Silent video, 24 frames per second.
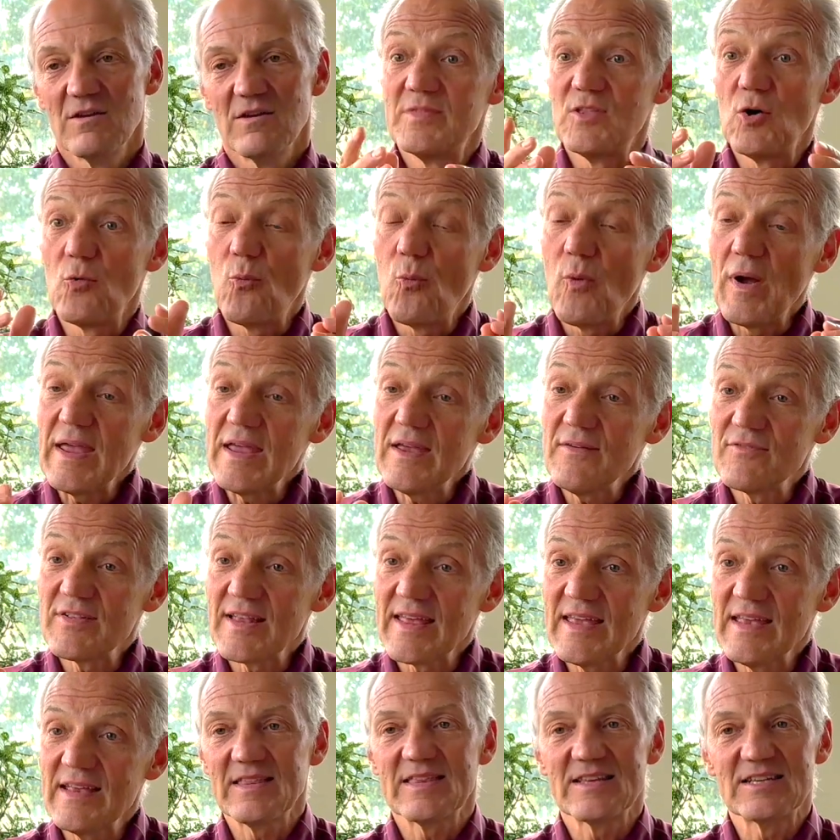The
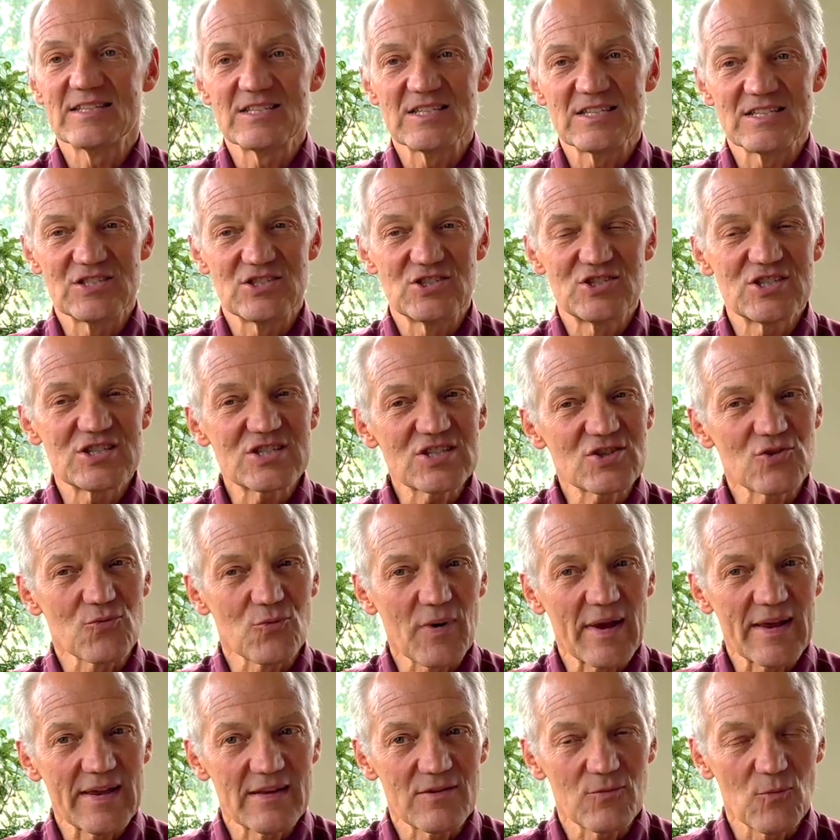wavelength is just the
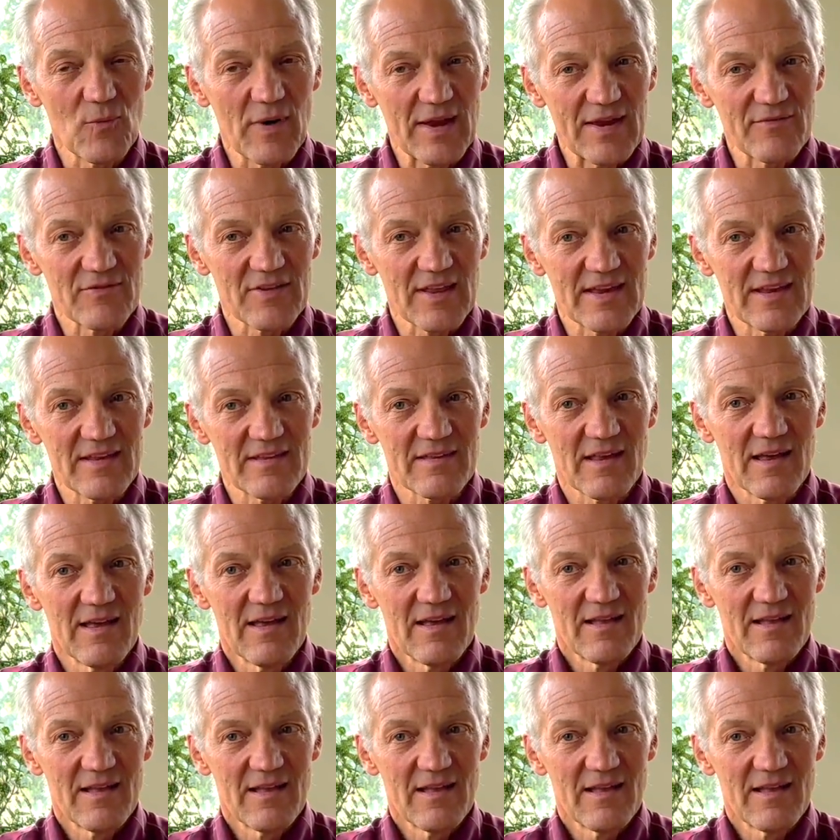right wavelength